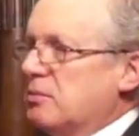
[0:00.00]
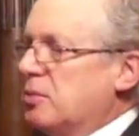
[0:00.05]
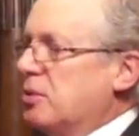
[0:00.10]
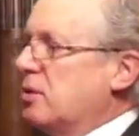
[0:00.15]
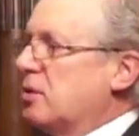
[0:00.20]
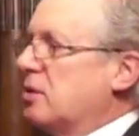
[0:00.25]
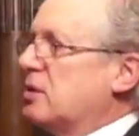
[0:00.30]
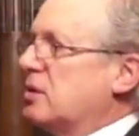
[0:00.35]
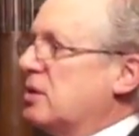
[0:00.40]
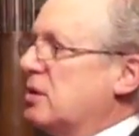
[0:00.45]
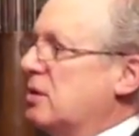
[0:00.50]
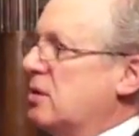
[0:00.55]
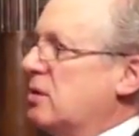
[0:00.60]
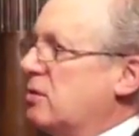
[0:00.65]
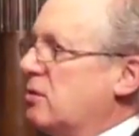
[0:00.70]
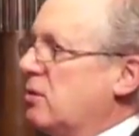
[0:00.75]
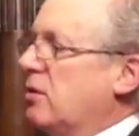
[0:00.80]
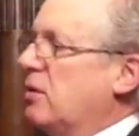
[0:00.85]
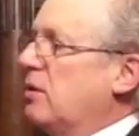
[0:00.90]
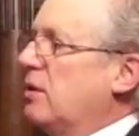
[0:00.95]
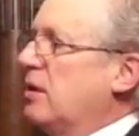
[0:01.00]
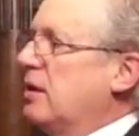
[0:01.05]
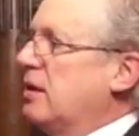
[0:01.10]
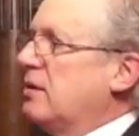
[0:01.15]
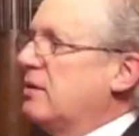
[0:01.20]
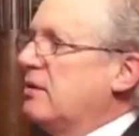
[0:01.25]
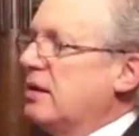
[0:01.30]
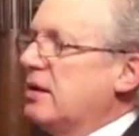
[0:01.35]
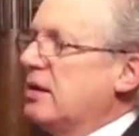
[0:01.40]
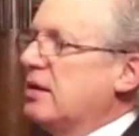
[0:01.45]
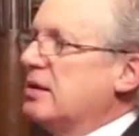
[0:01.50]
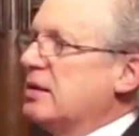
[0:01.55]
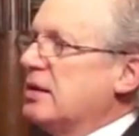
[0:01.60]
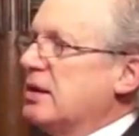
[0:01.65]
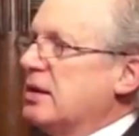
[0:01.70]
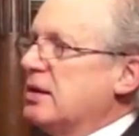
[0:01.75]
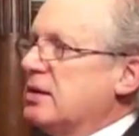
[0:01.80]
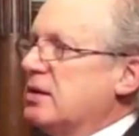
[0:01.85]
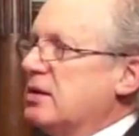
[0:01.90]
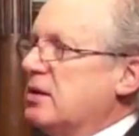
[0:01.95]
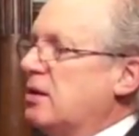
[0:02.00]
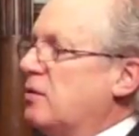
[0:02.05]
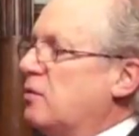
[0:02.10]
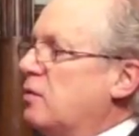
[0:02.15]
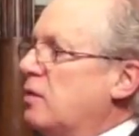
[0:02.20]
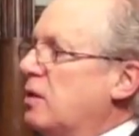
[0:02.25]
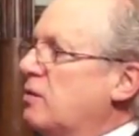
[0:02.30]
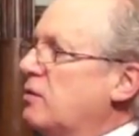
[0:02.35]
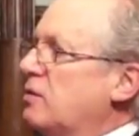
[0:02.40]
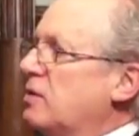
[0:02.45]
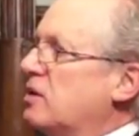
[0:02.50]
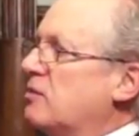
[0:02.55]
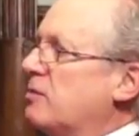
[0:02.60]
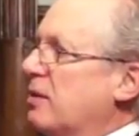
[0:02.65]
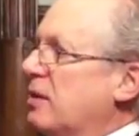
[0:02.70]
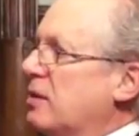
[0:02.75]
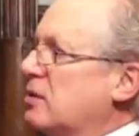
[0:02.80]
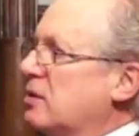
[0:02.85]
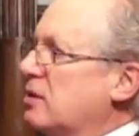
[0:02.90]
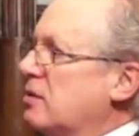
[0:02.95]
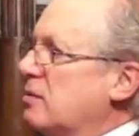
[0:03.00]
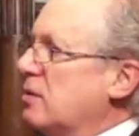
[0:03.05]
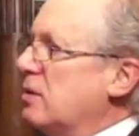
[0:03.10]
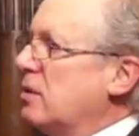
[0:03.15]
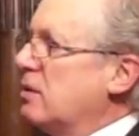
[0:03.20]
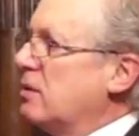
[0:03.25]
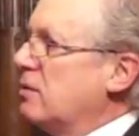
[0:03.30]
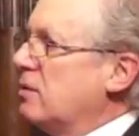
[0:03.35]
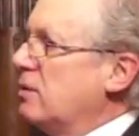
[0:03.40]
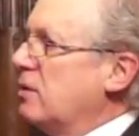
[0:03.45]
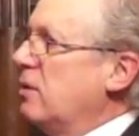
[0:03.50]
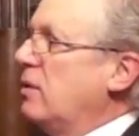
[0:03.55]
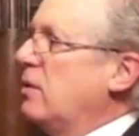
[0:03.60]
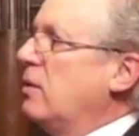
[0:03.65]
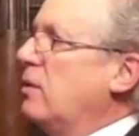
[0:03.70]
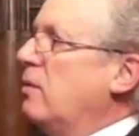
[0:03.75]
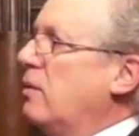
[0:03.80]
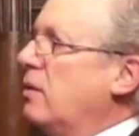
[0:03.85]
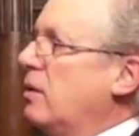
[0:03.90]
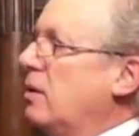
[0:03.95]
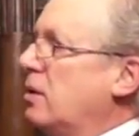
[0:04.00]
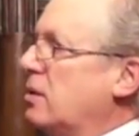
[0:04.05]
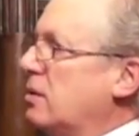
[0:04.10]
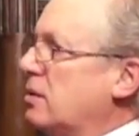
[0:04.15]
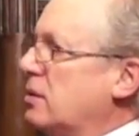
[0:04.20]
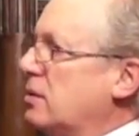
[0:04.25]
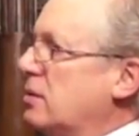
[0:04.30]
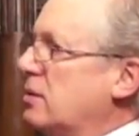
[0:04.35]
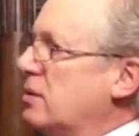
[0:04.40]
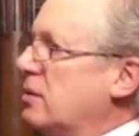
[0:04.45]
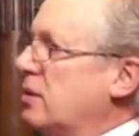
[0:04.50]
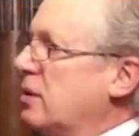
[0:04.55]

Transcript: books, the Torah tells us that we're responsible to the whole world,